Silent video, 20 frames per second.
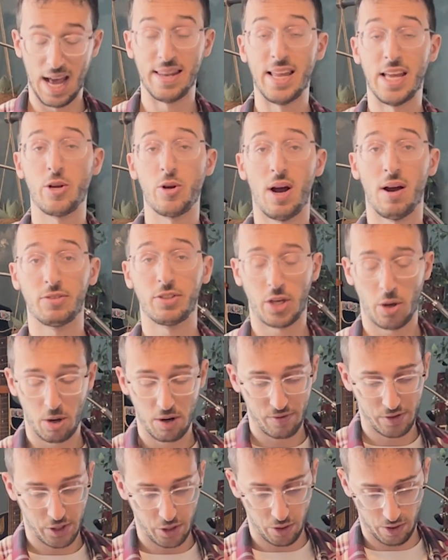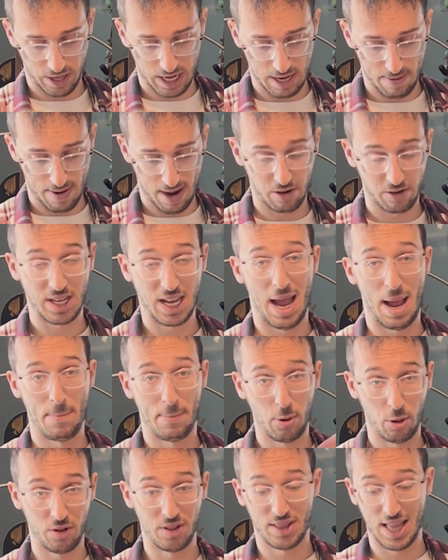And then you'll have to go over to your emails and
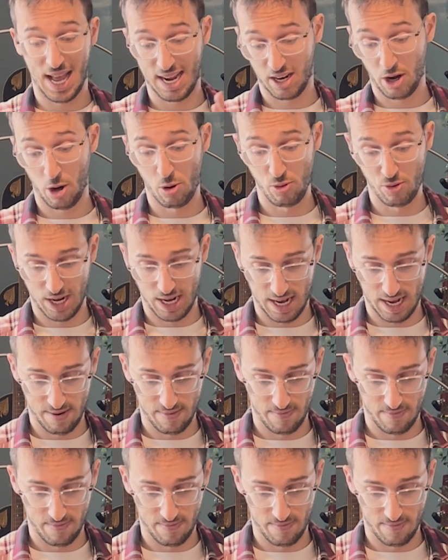put that code in.